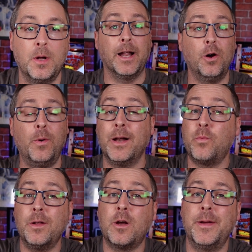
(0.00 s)
Hello and
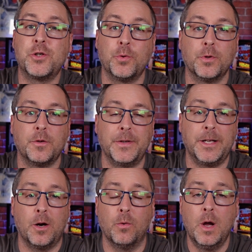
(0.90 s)
welcome into another
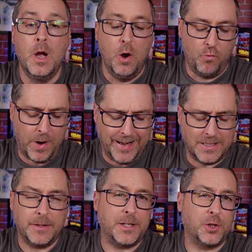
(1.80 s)
video. Right,
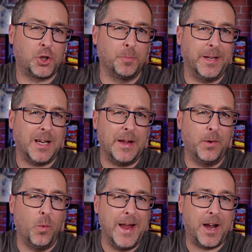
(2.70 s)
this is something I've
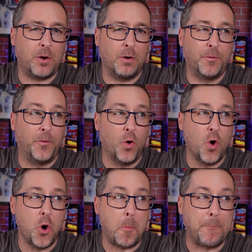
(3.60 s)
been working on
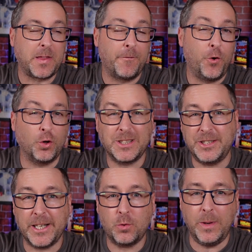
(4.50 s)
for 4 to
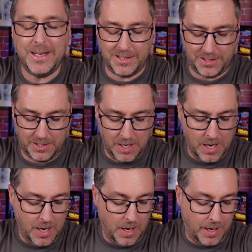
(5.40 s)
6 weeks.
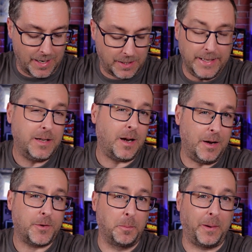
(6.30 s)
I think
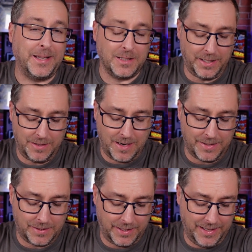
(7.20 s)
I've completed it
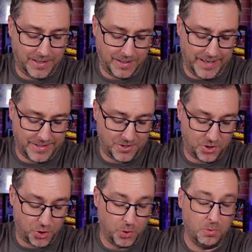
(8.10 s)
and I think
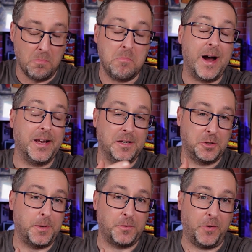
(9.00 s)
it's to my
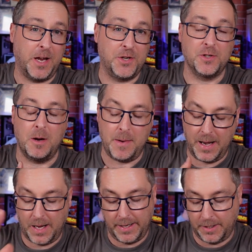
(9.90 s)
specification and my
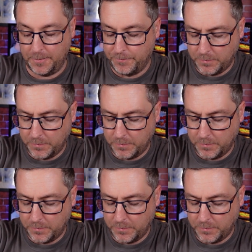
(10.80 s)
liking.